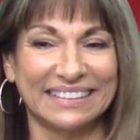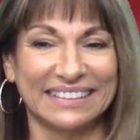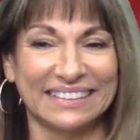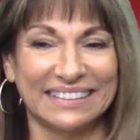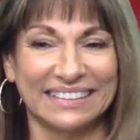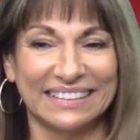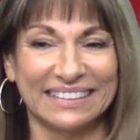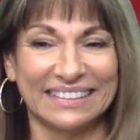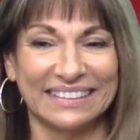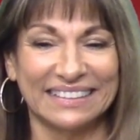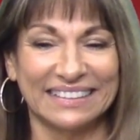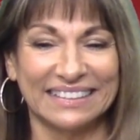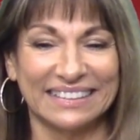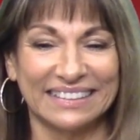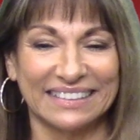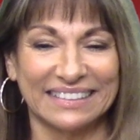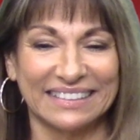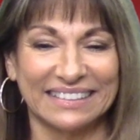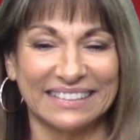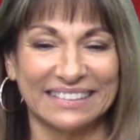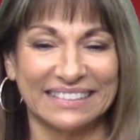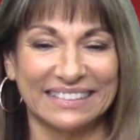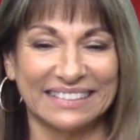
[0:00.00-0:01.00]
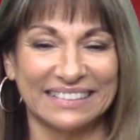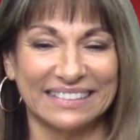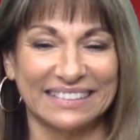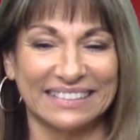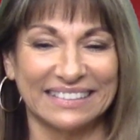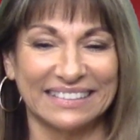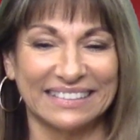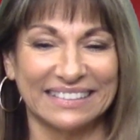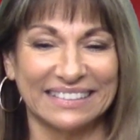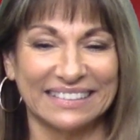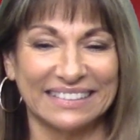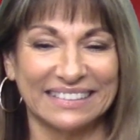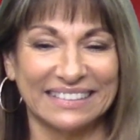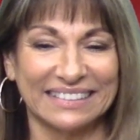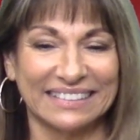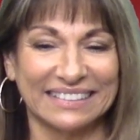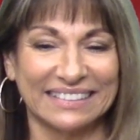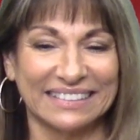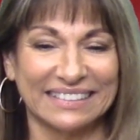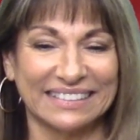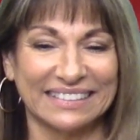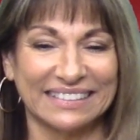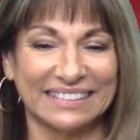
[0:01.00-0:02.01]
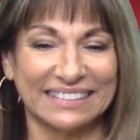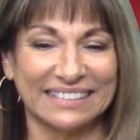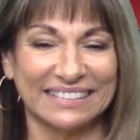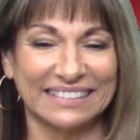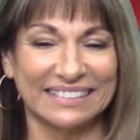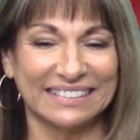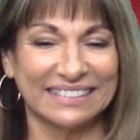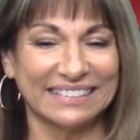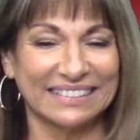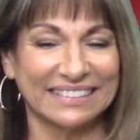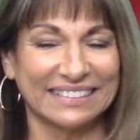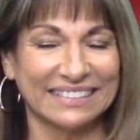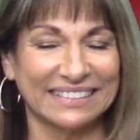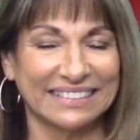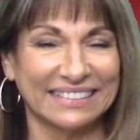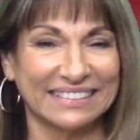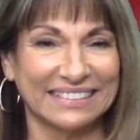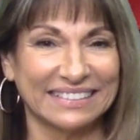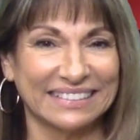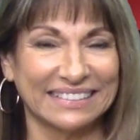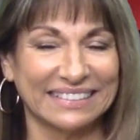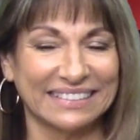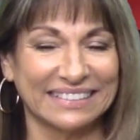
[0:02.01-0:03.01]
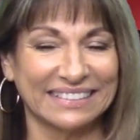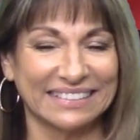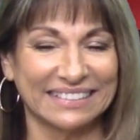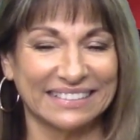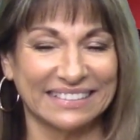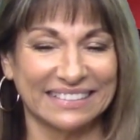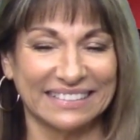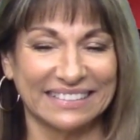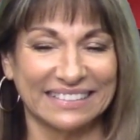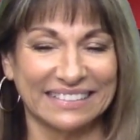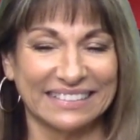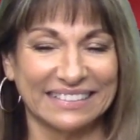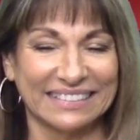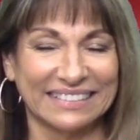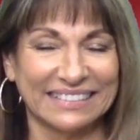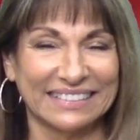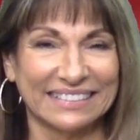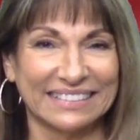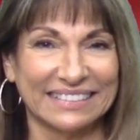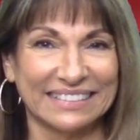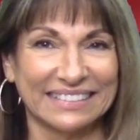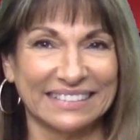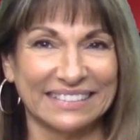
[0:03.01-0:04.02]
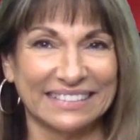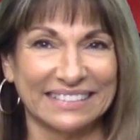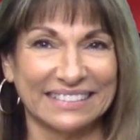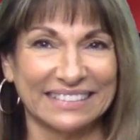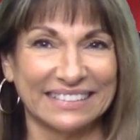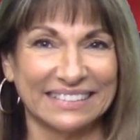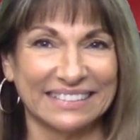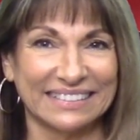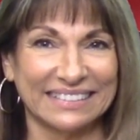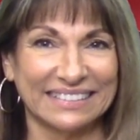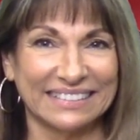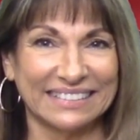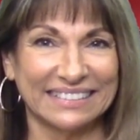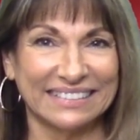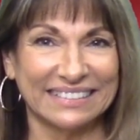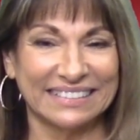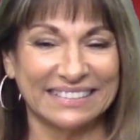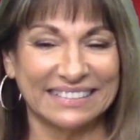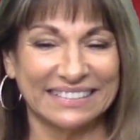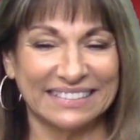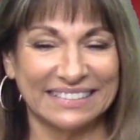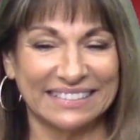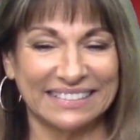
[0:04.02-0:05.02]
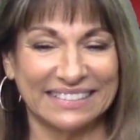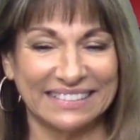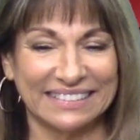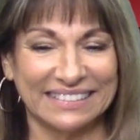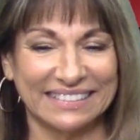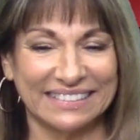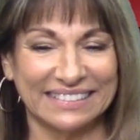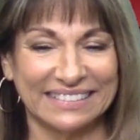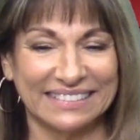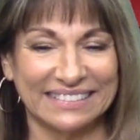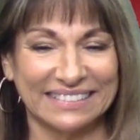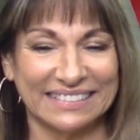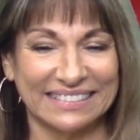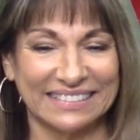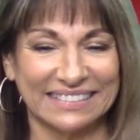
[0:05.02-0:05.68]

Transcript: The person shown says nothing.